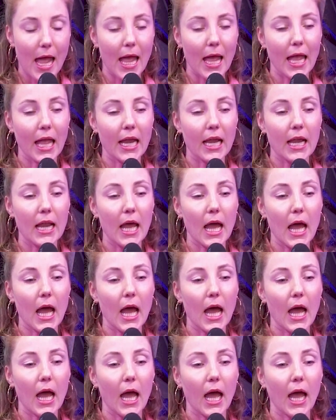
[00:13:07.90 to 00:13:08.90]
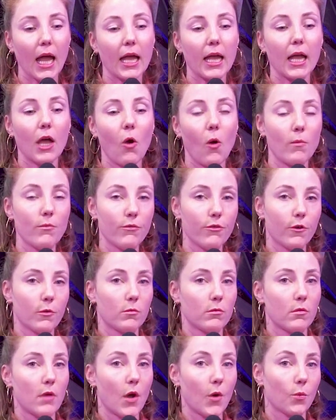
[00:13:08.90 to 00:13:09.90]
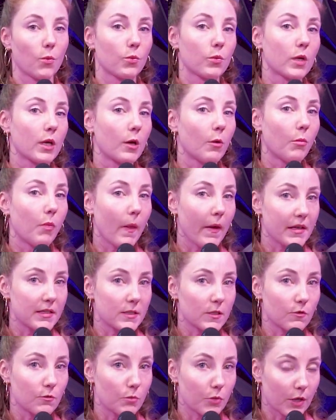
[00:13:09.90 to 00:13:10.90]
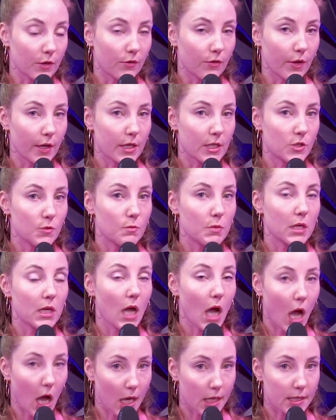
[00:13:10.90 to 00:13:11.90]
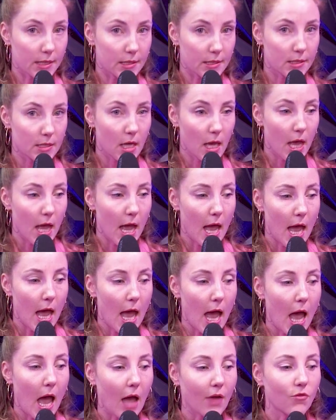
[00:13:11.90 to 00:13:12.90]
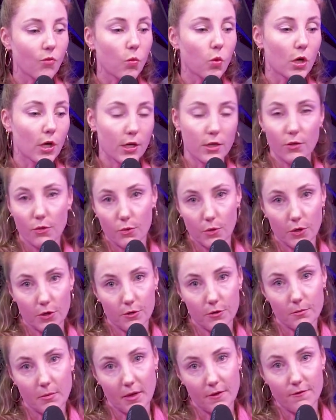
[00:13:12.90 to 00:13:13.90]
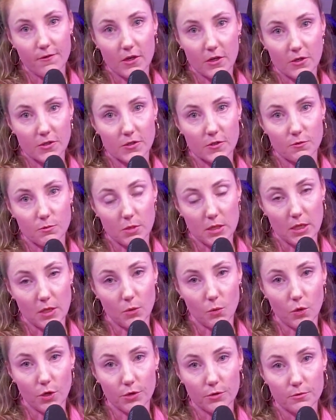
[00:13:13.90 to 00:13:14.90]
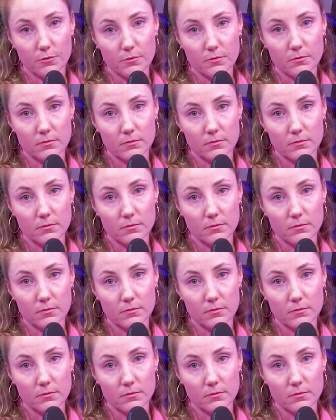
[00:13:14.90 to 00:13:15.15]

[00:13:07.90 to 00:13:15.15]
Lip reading: And I come from a real place of privilege because I've worked through my fears of being woo.